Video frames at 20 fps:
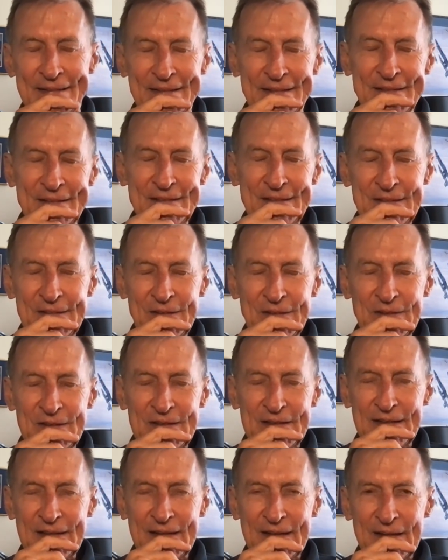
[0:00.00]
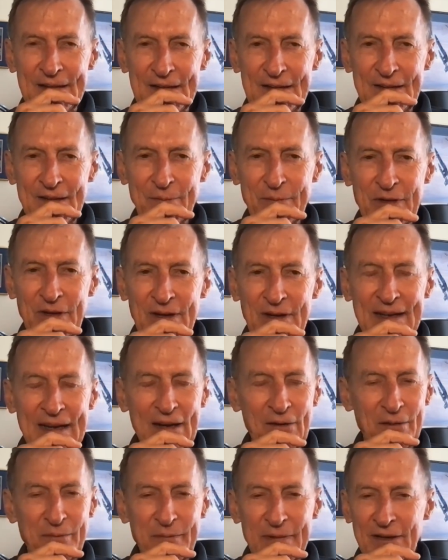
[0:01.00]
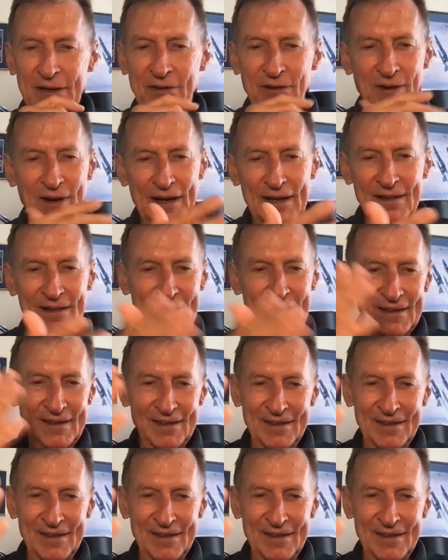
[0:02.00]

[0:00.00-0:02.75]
You can communicate with me directly,